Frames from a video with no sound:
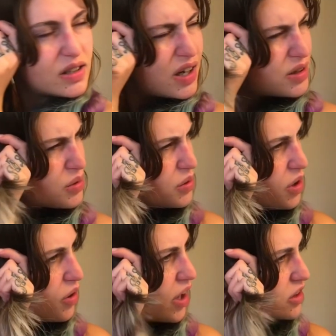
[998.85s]
I don't
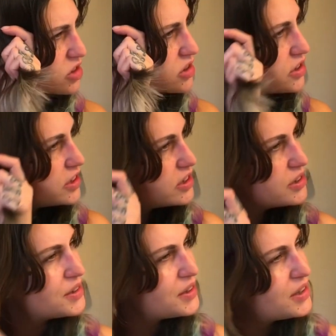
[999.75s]
know actually.
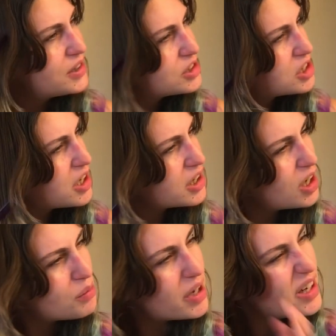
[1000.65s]
Should I
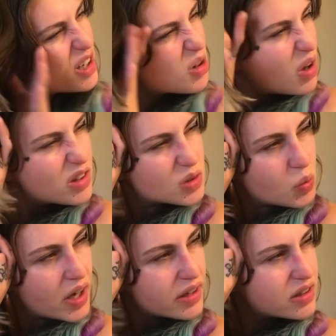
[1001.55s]
cut my hair while it's
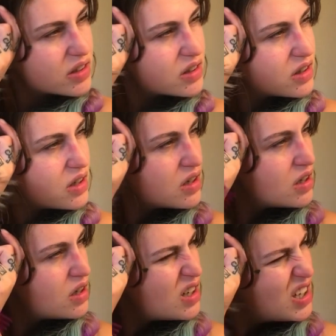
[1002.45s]
wet?
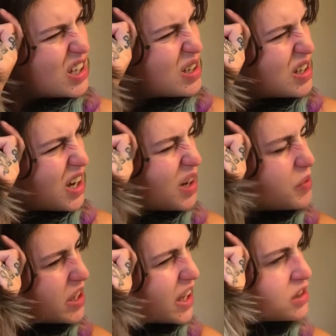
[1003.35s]
I
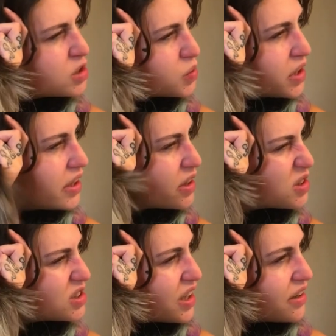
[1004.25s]
mean, that's what
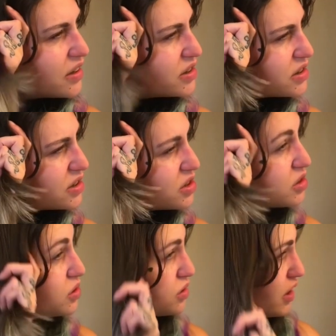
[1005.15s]
hairstylists
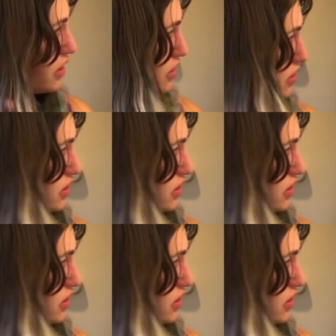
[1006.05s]
do, right?